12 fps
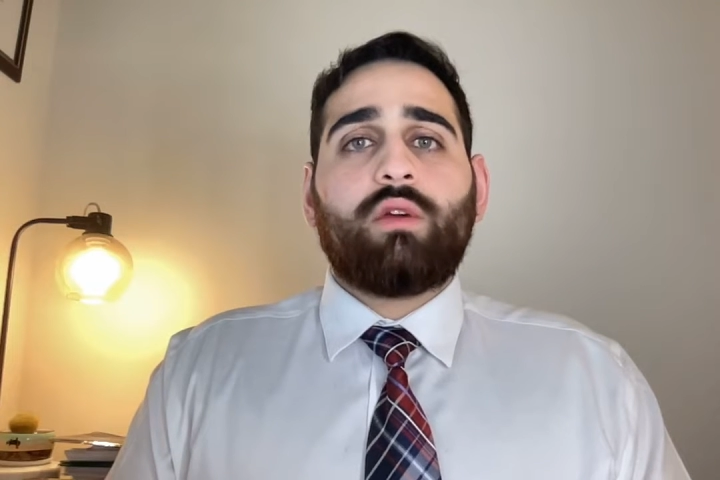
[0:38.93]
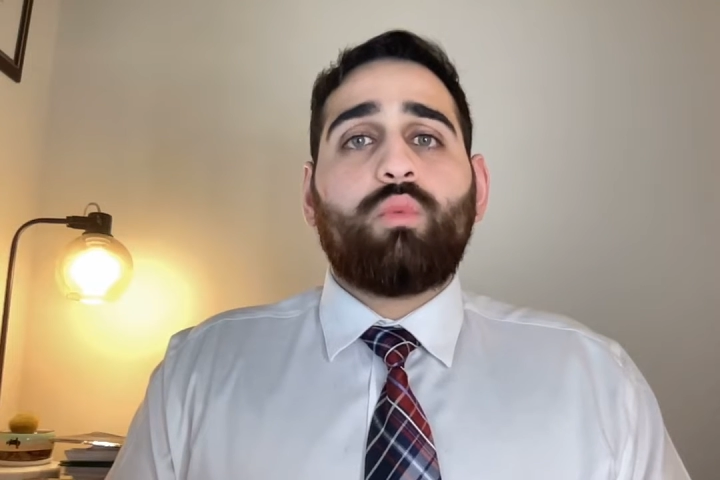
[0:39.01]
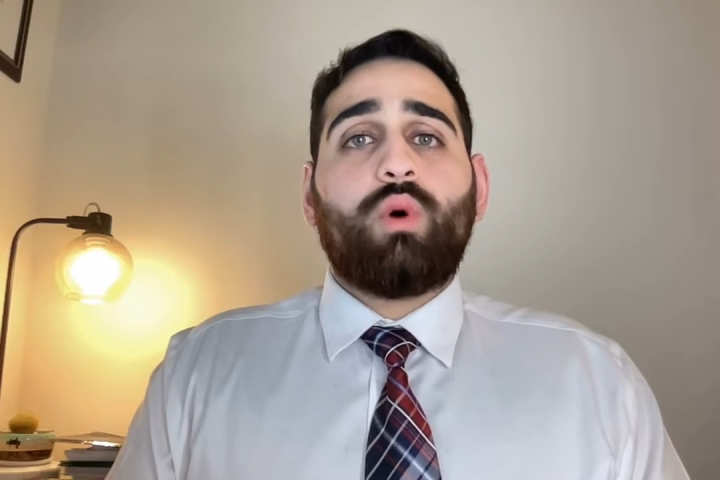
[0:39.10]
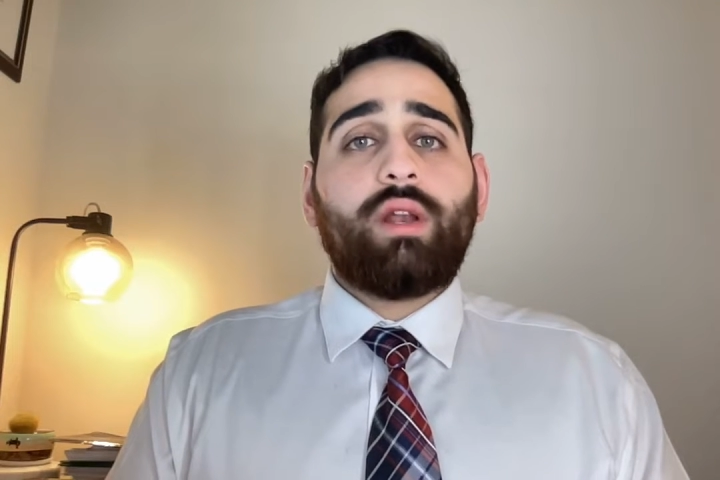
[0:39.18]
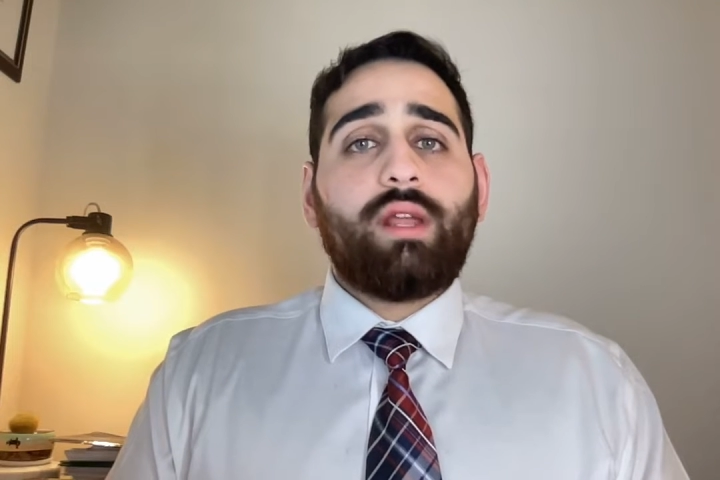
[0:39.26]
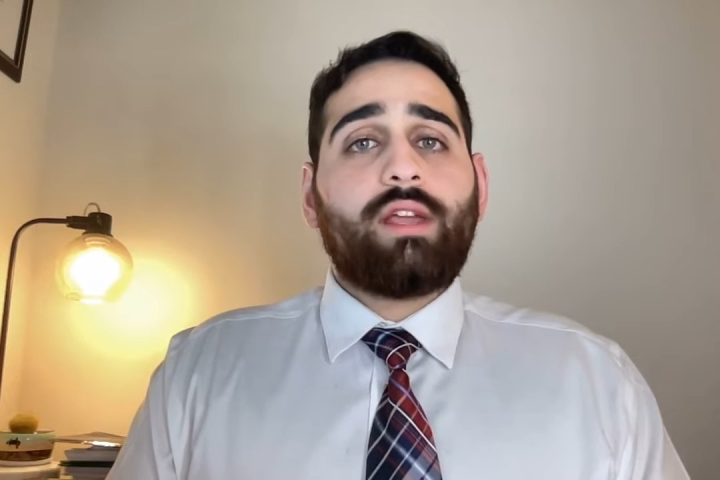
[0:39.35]

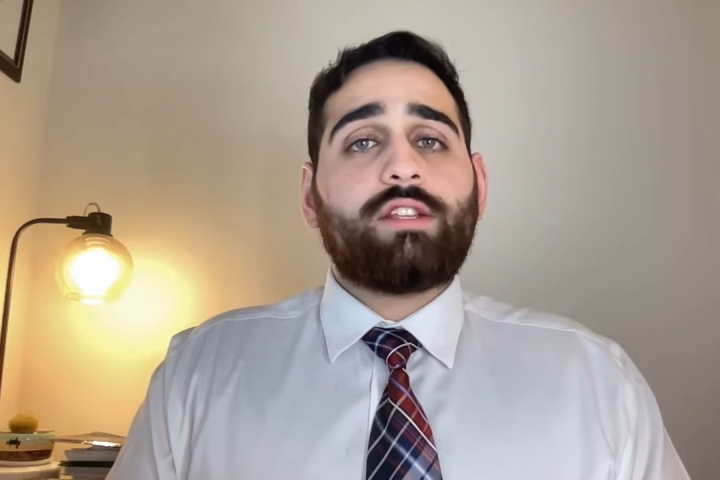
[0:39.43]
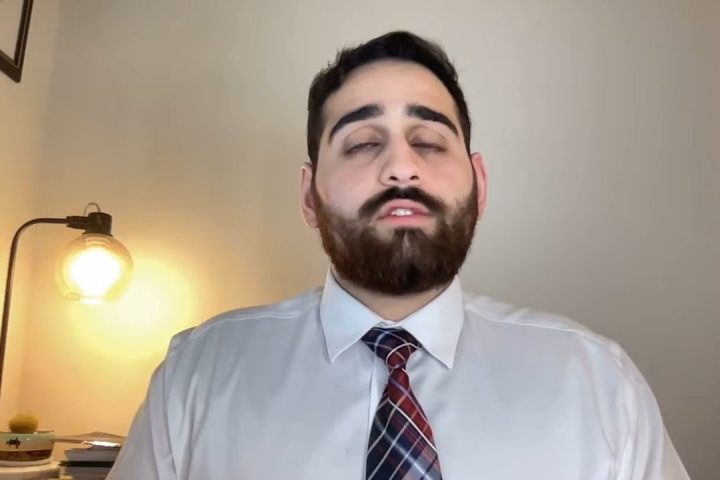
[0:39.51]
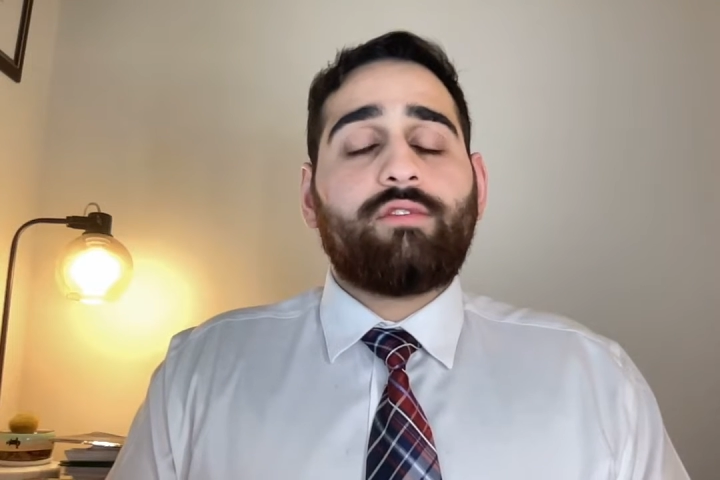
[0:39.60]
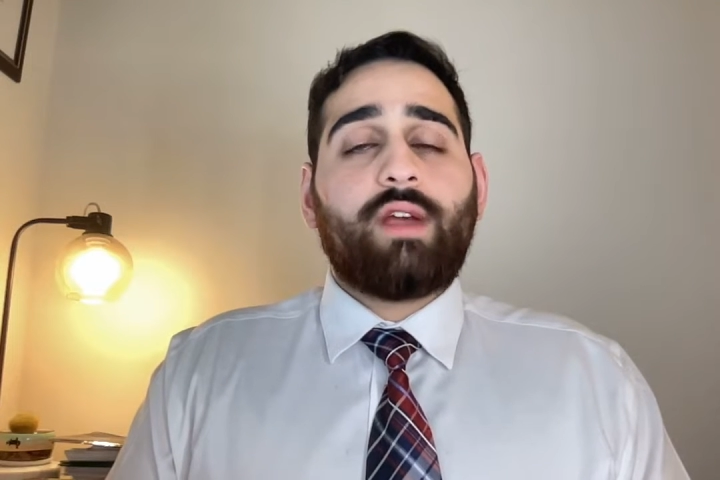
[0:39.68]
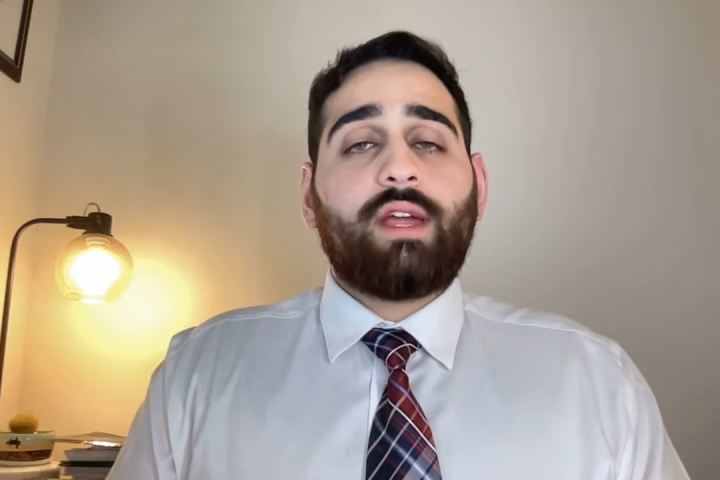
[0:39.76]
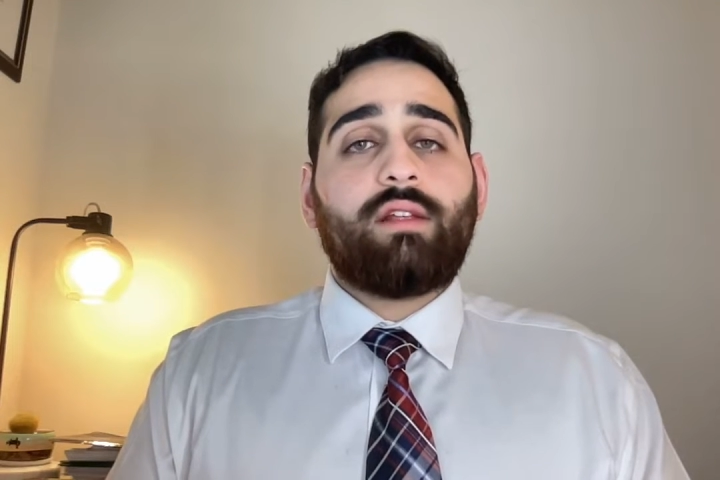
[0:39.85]
What is
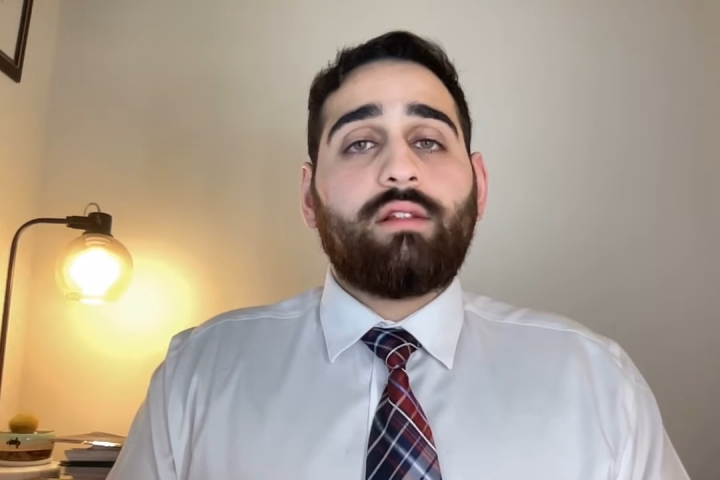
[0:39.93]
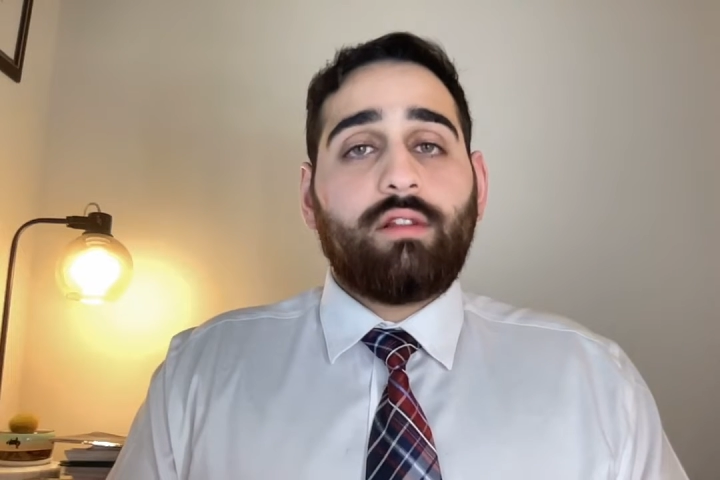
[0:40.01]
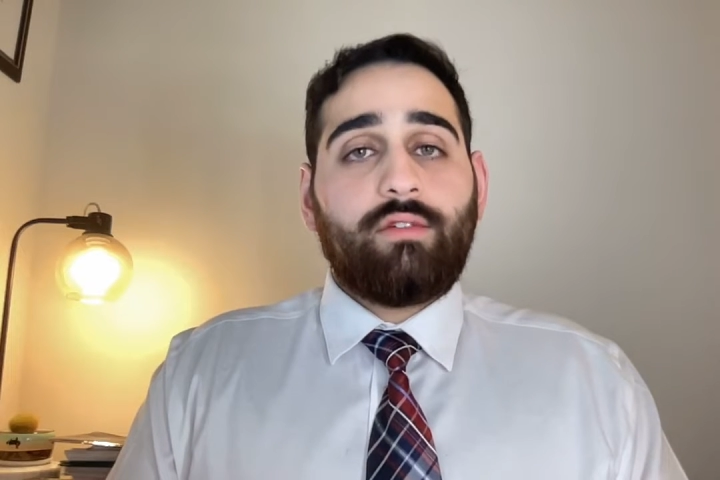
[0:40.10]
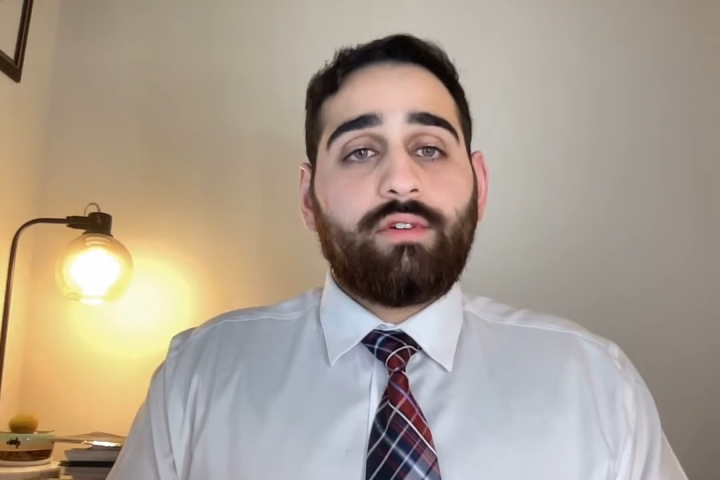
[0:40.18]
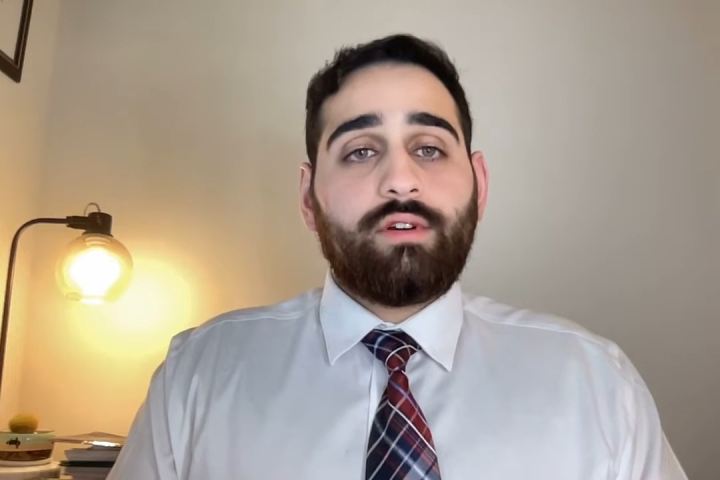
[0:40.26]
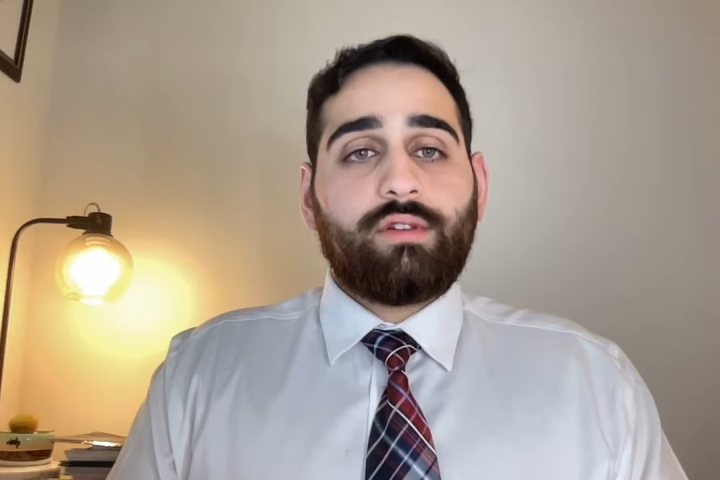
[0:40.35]
fatty
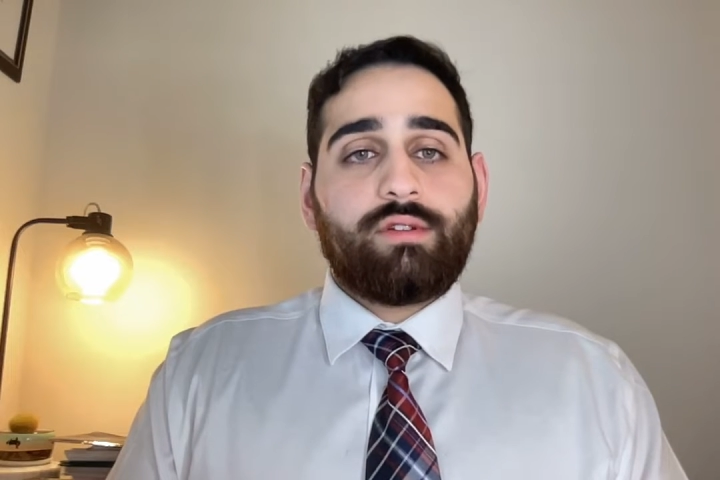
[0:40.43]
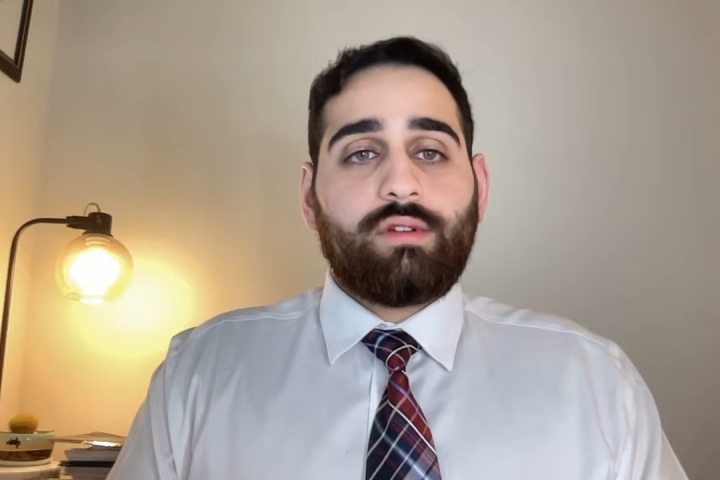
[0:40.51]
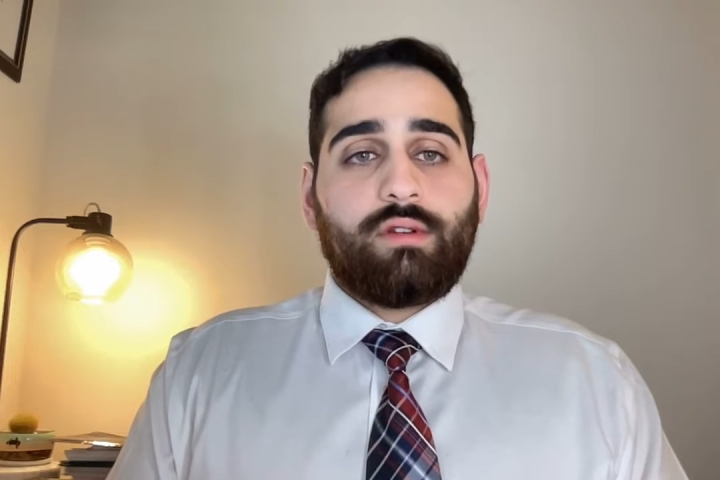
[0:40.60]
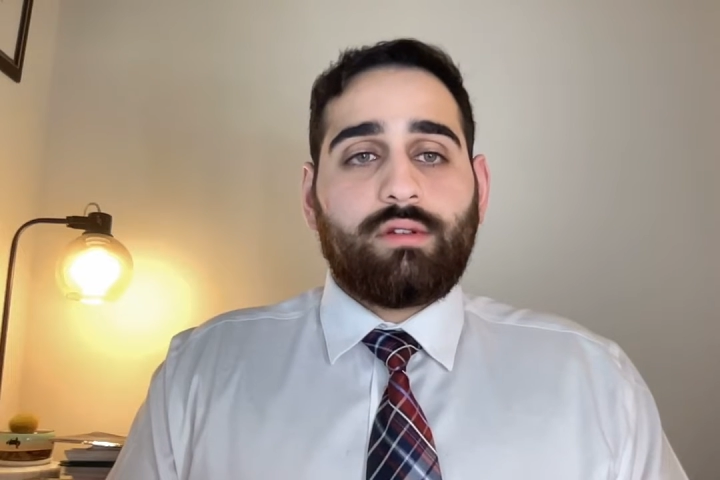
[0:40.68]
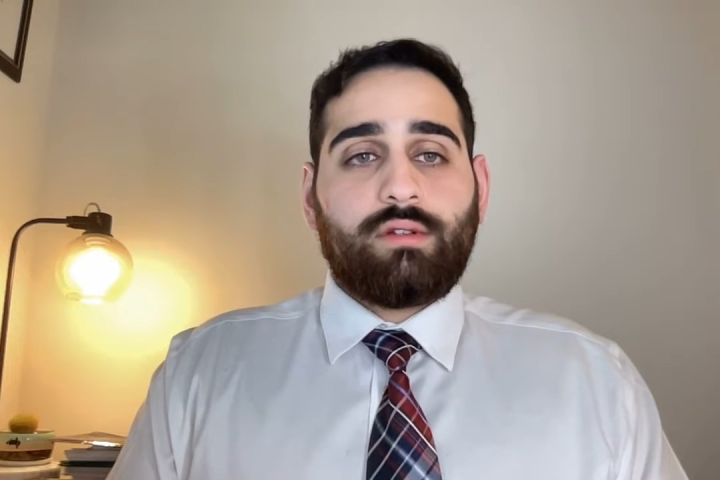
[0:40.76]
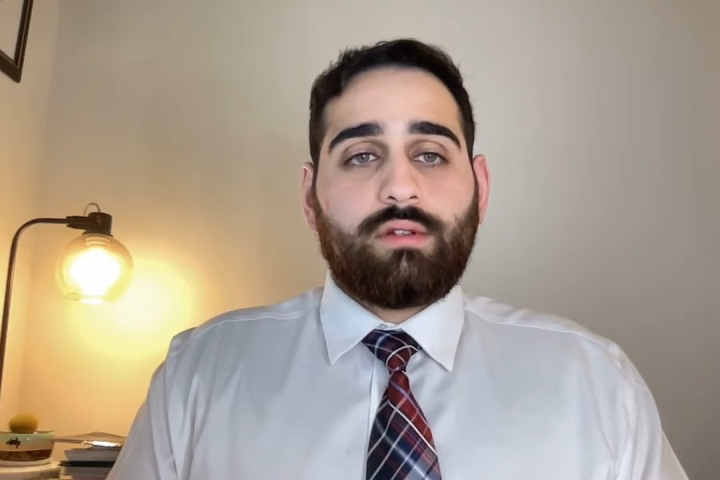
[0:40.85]
liver
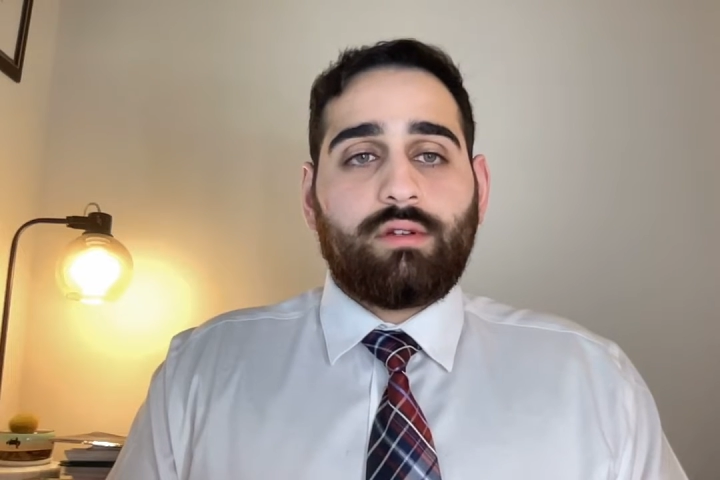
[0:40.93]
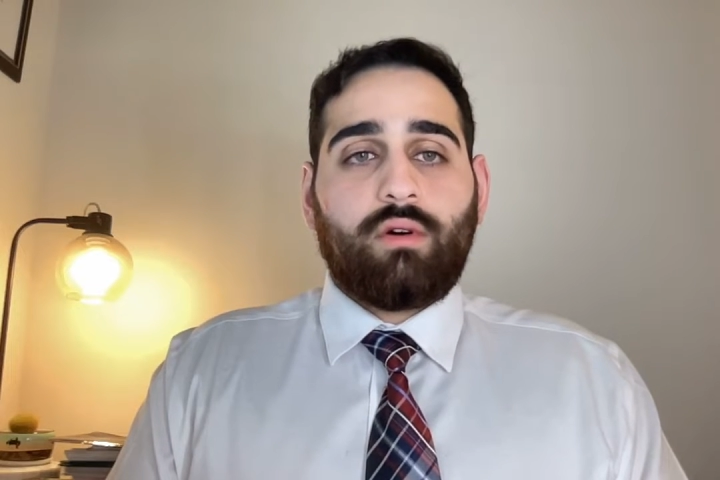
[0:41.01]
disease,